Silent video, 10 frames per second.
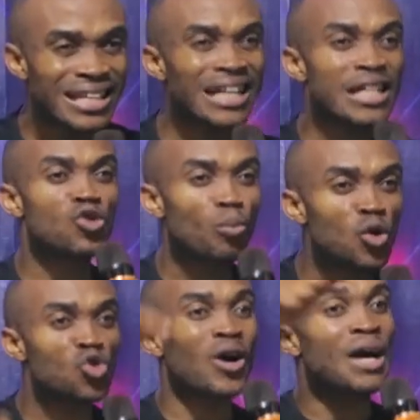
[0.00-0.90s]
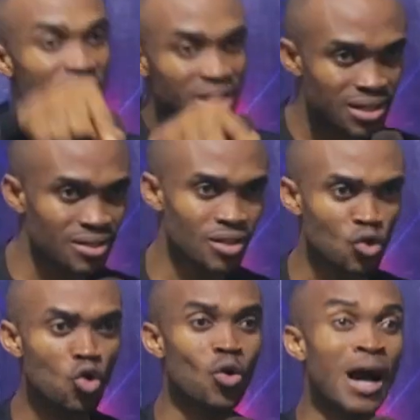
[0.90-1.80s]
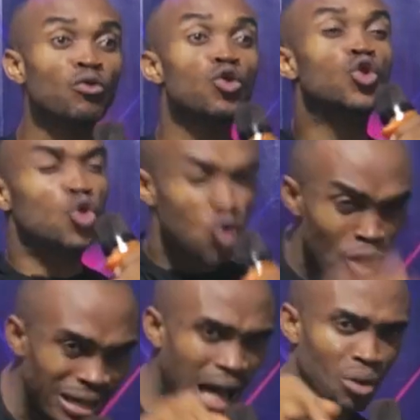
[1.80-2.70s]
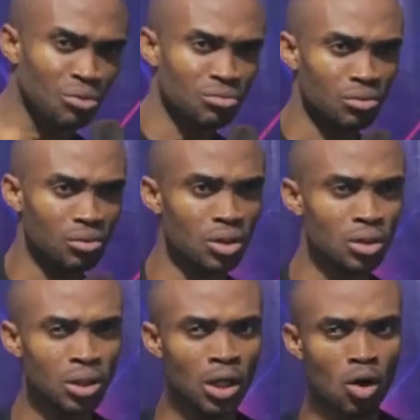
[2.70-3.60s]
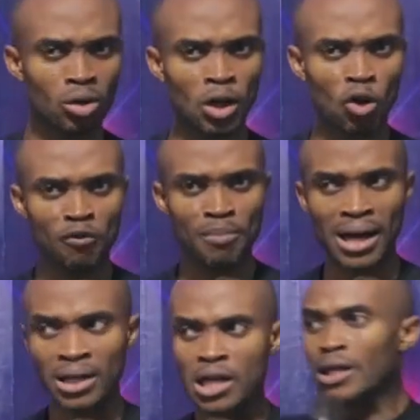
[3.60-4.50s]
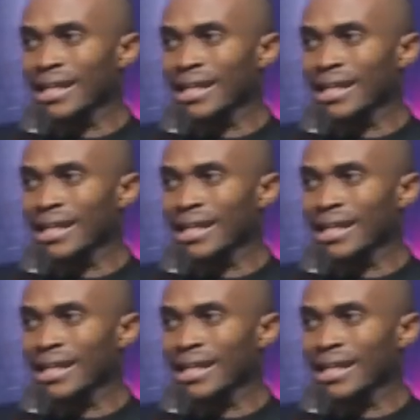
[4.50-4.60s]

that is supposed to have it. So you have to throw down the altar of Baal,